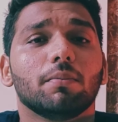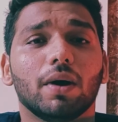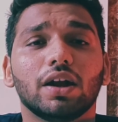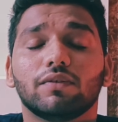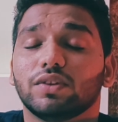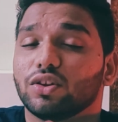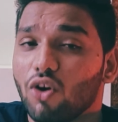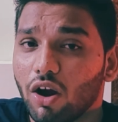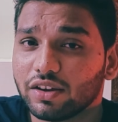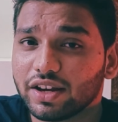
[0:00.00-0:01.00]
But with
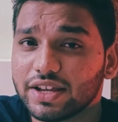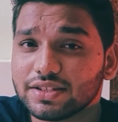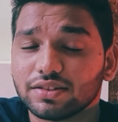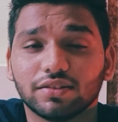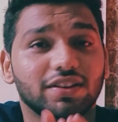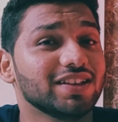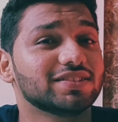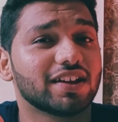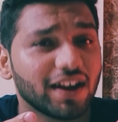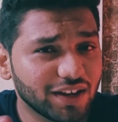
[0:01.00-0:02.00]
God's grace, things
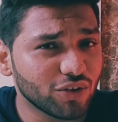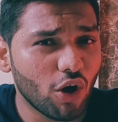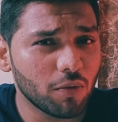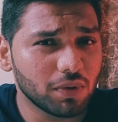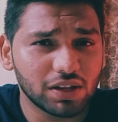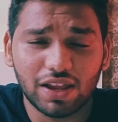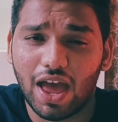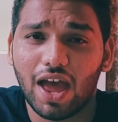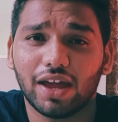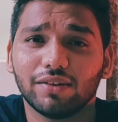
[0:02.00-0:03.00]
are getting normal
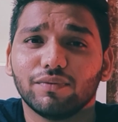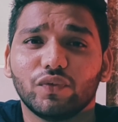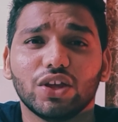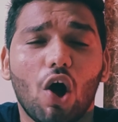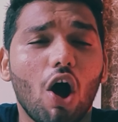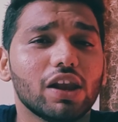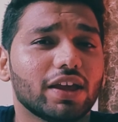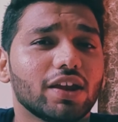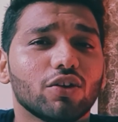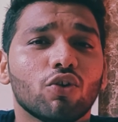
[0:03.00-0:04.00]
and we all
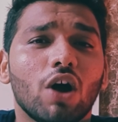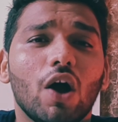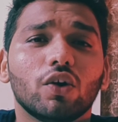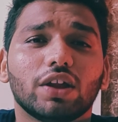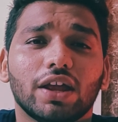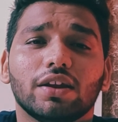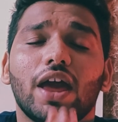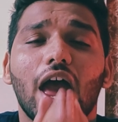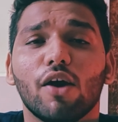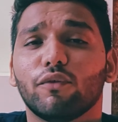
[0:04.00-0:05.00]
can go out and
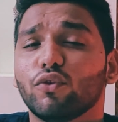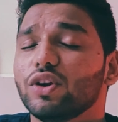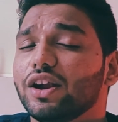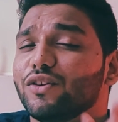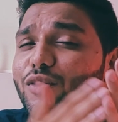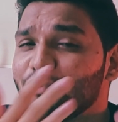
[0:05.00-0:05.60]
have food at our